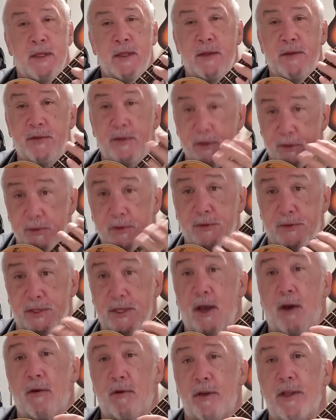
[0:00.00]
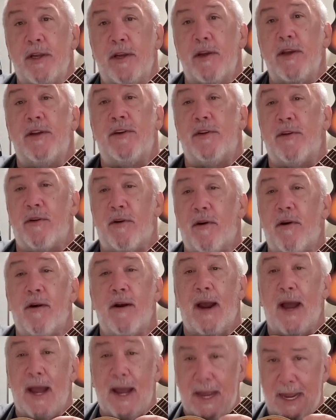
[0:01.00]
This was the only guitar
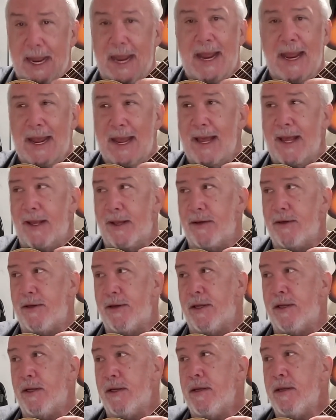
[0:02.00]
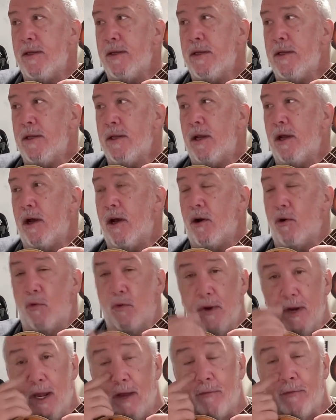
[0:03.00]
I had
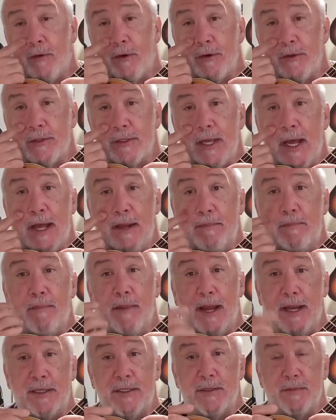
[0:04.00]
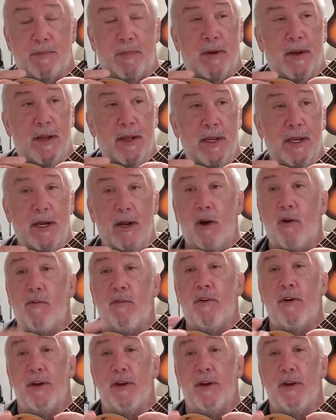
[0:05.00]
when I first got back to playing over